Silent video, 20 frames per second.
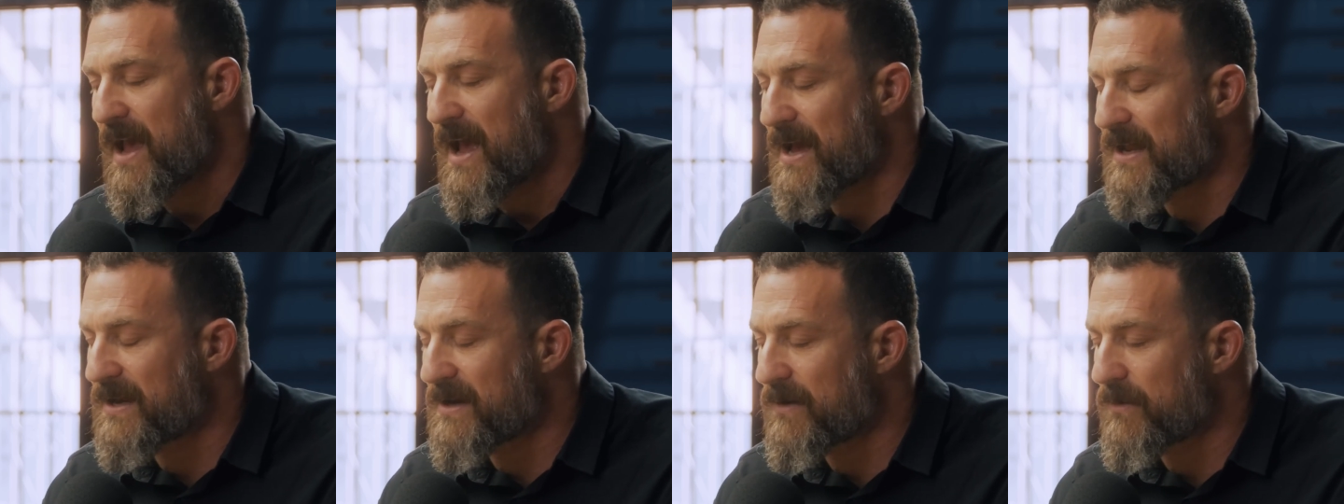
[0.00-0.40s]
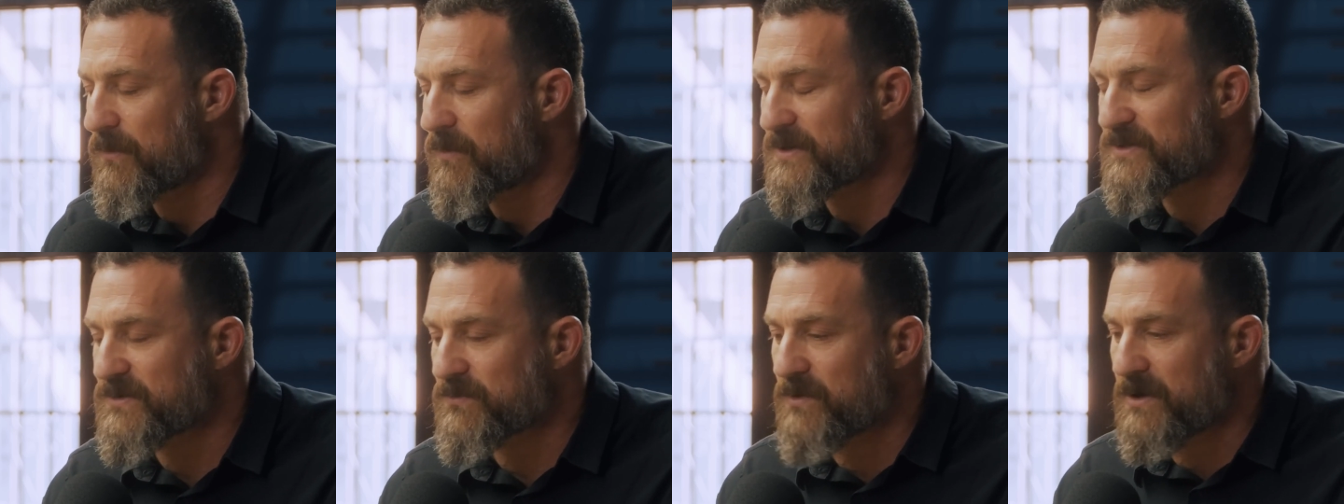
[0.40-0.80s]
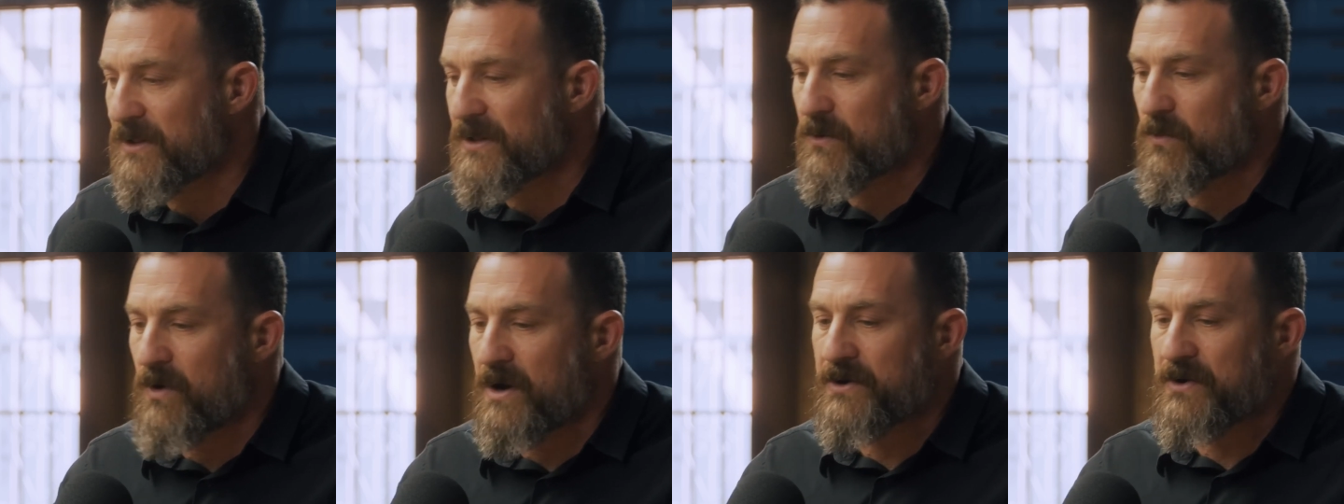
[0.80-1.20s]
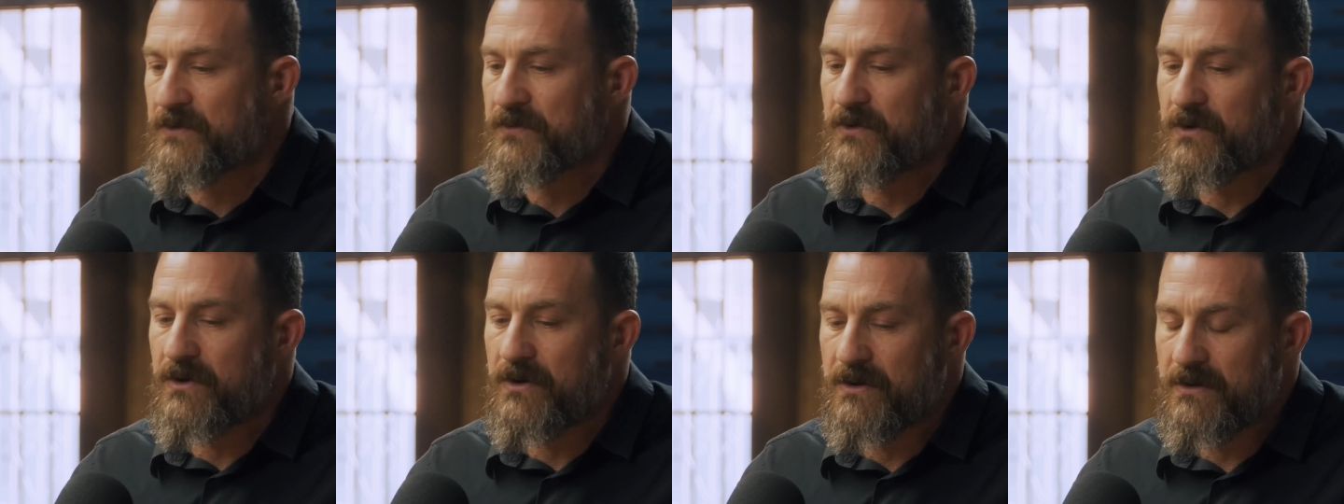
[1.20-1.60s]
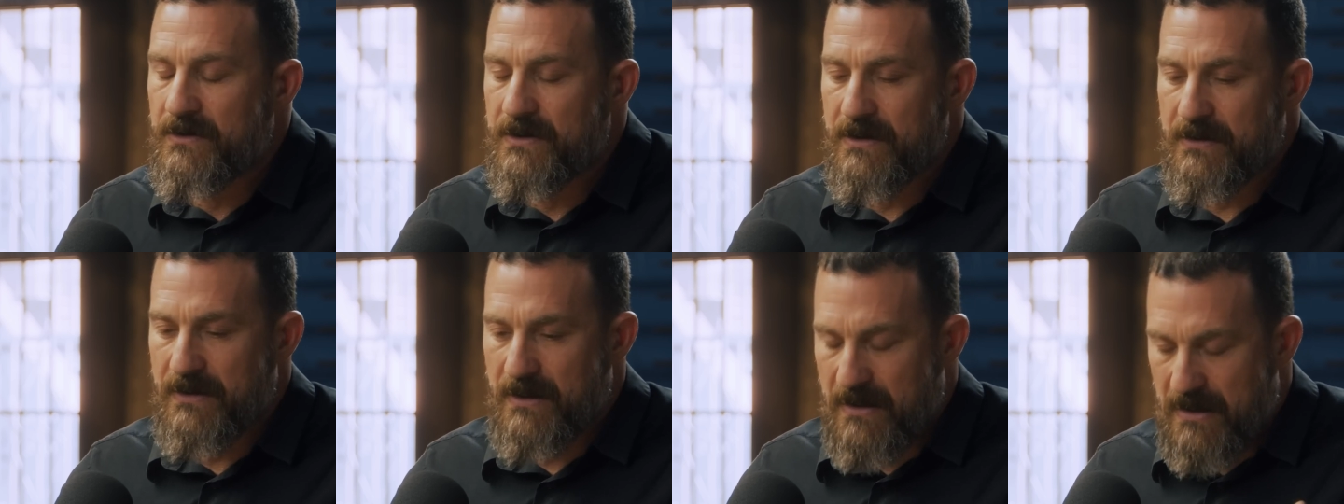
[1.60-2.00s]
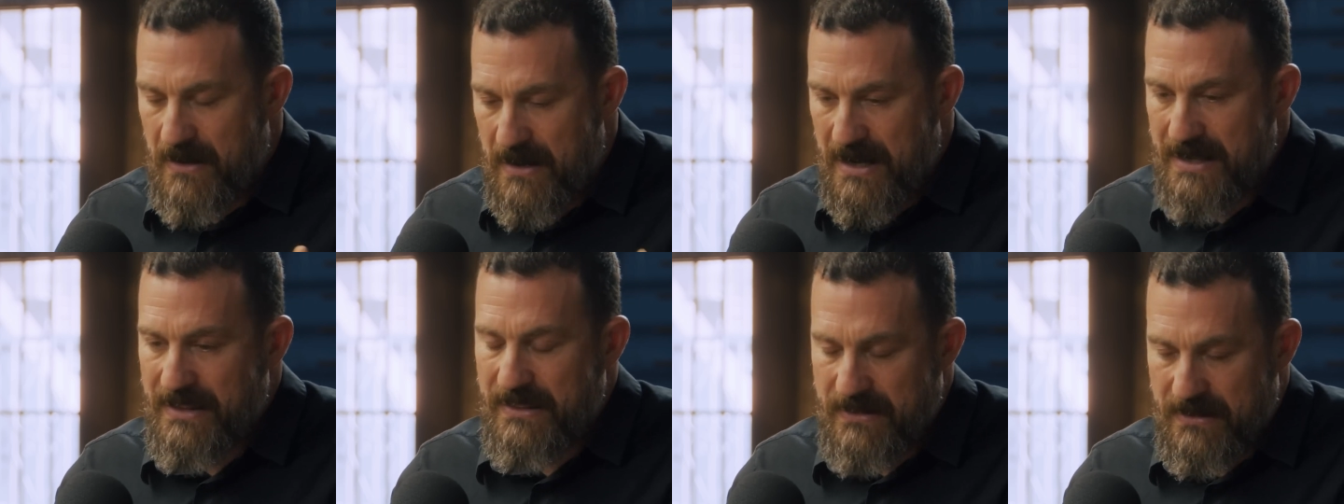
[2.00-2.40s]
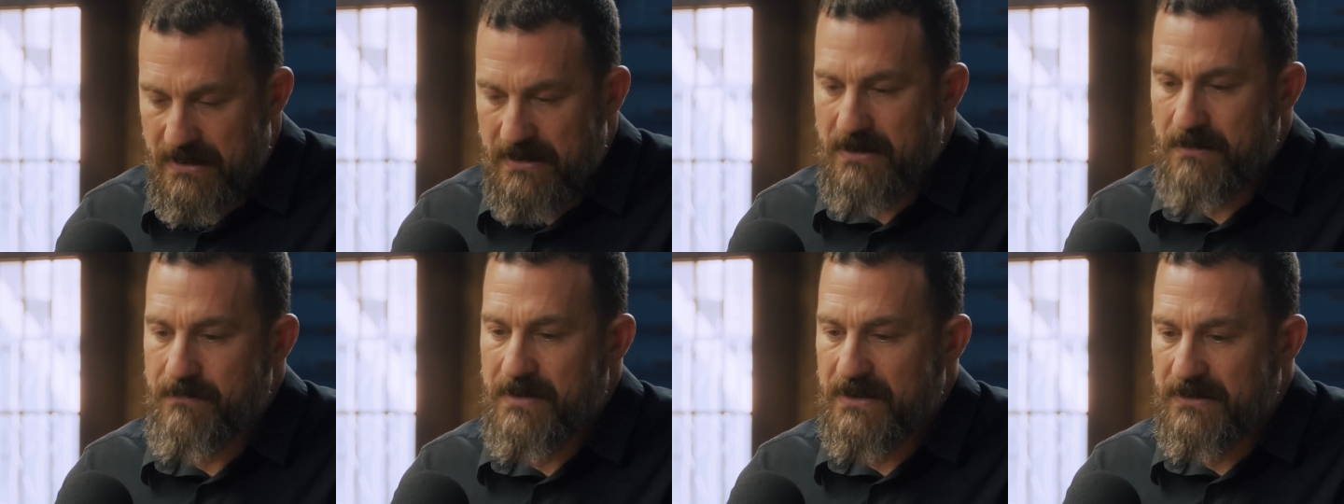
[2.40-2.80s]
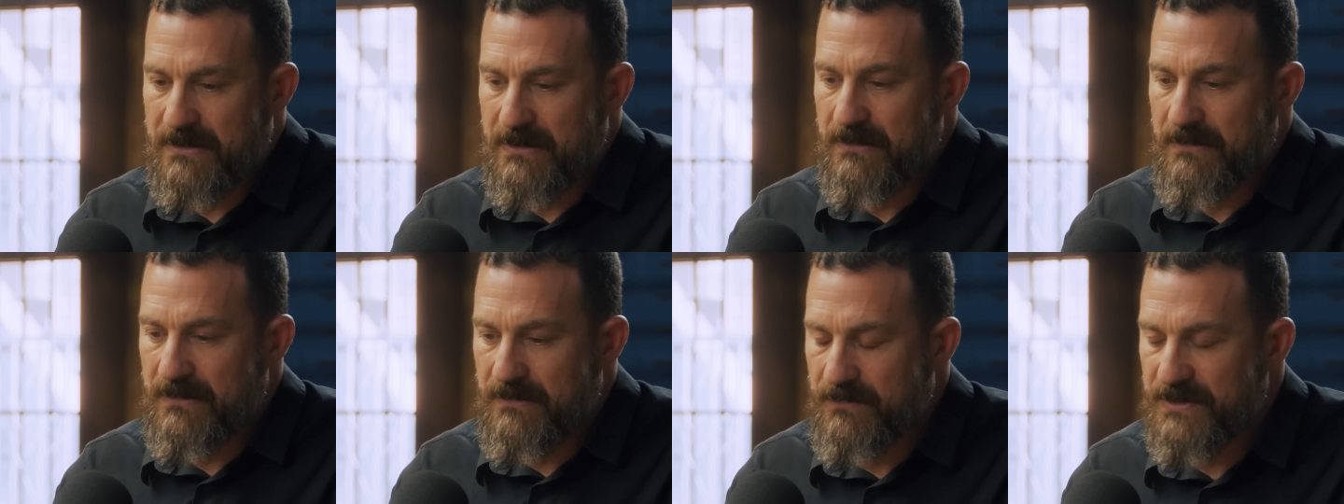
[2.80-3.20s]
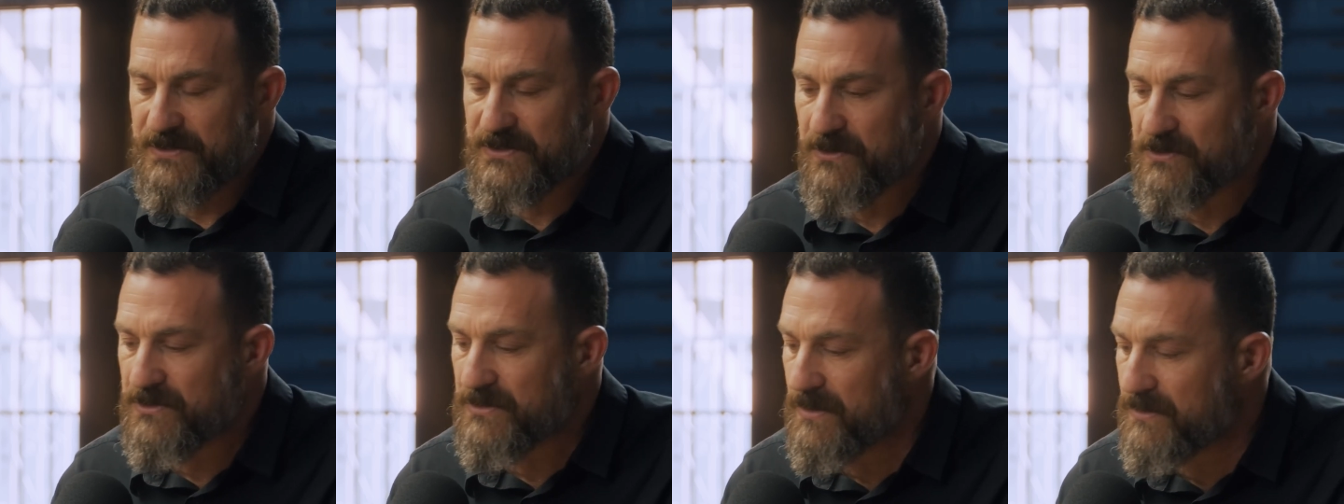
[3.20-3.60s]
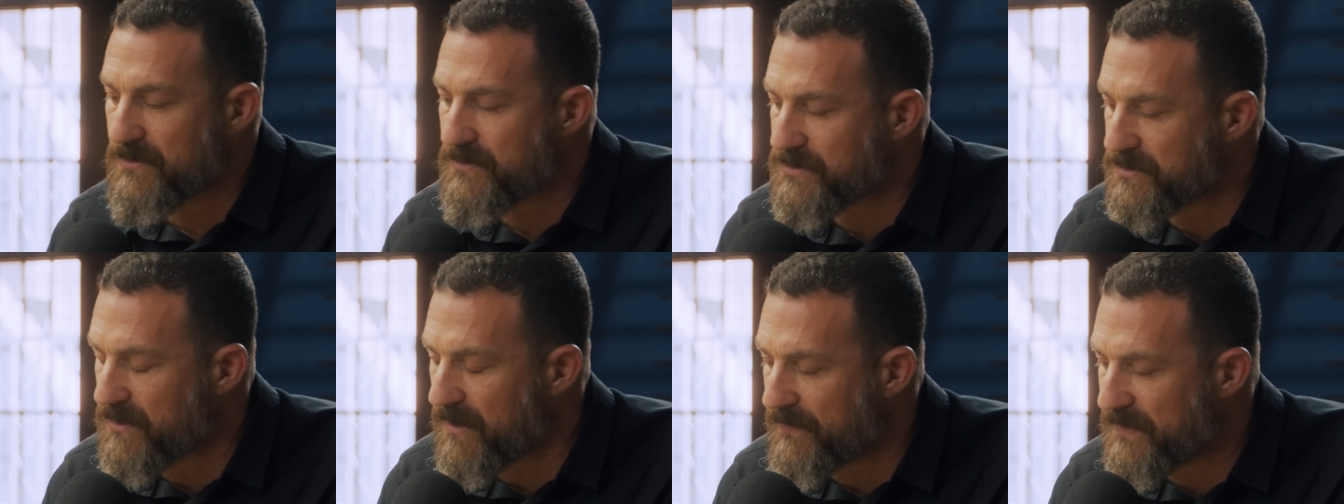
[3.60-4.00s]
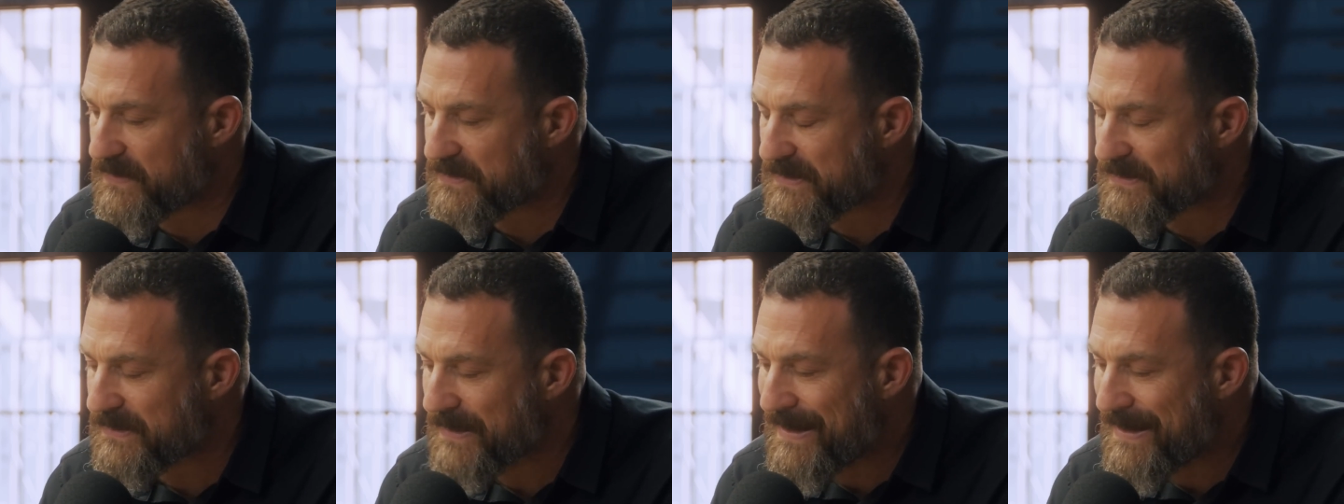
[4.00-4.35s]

And what's really wonderful, I think, about the research literature on this is